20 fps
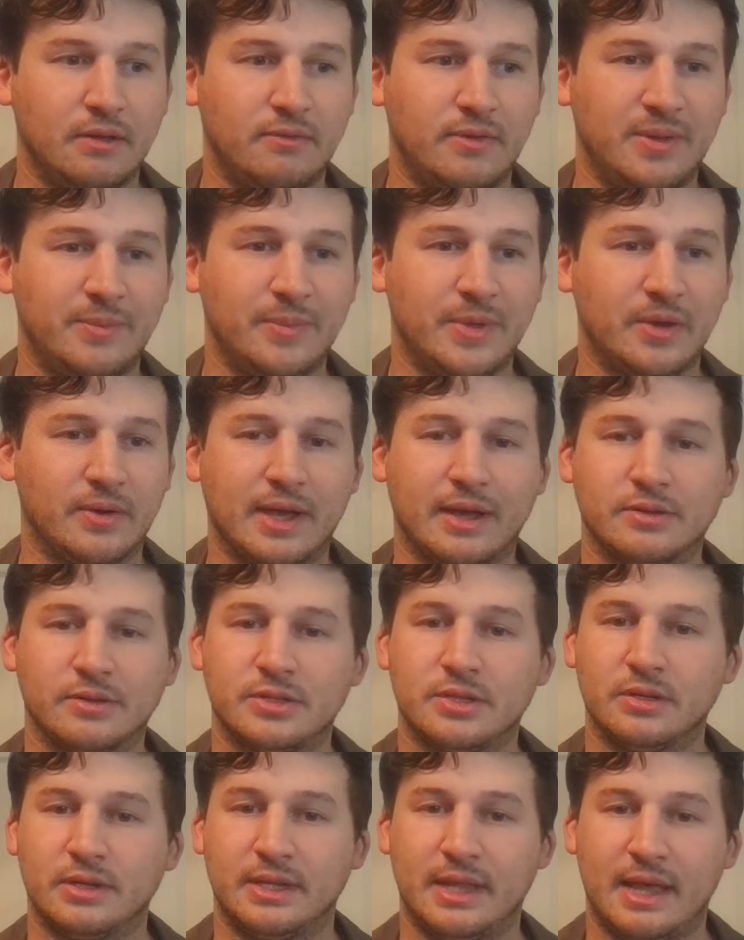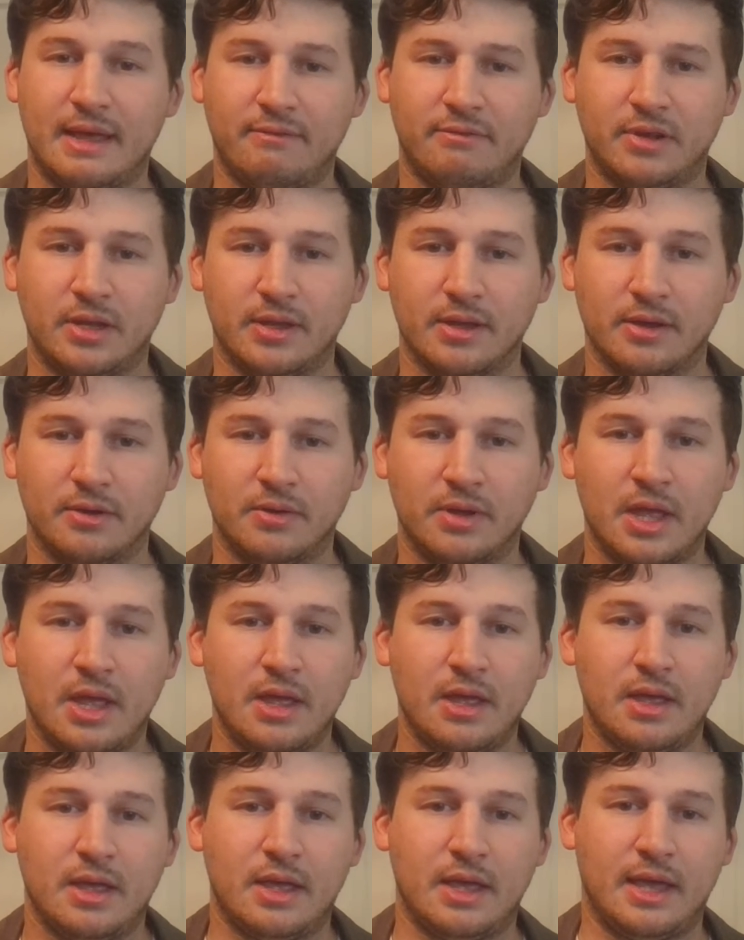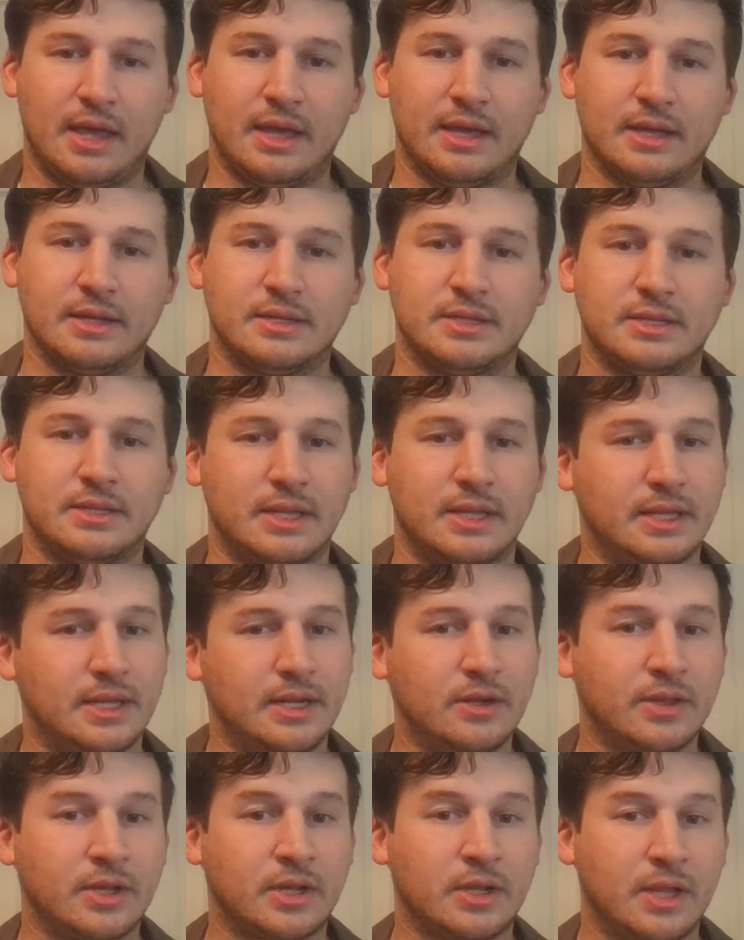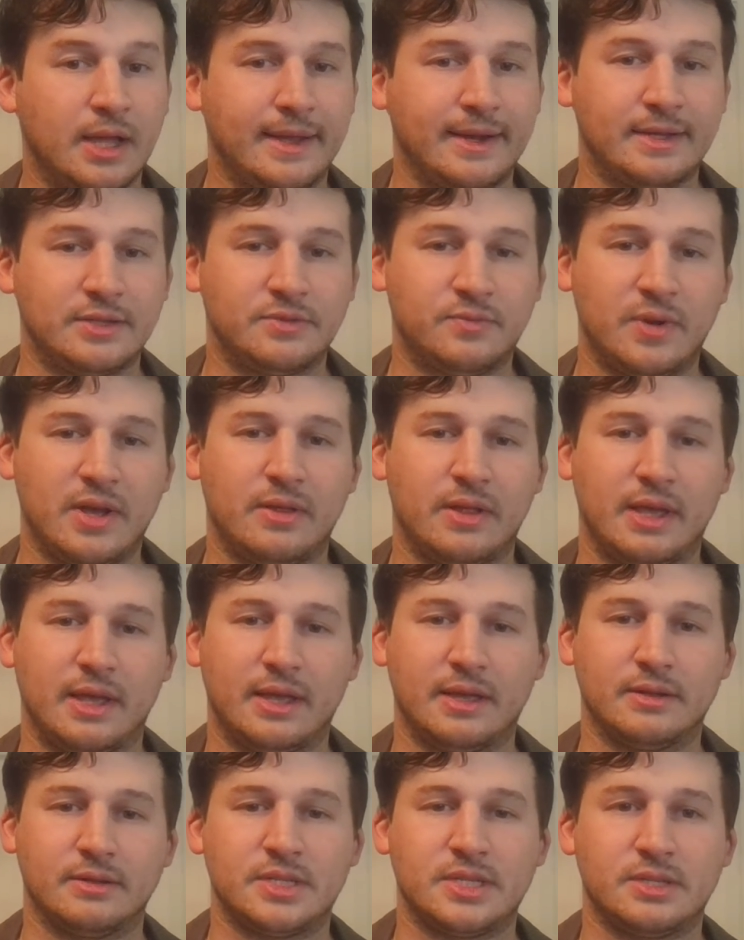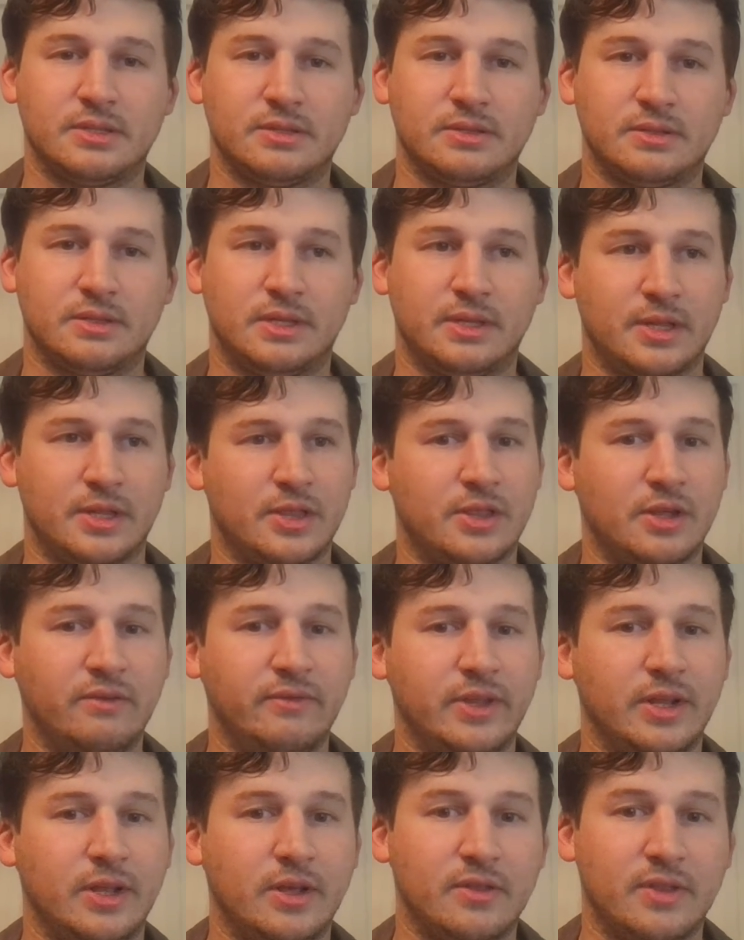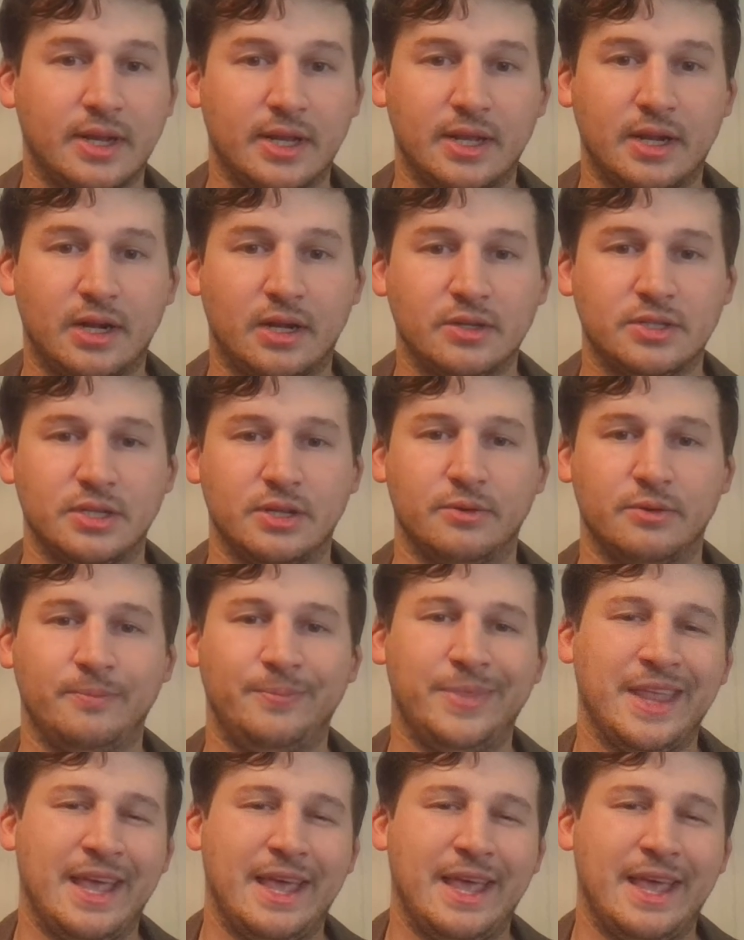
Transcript: female counselor in that video, and they did on the client as well. And in the third video they did also.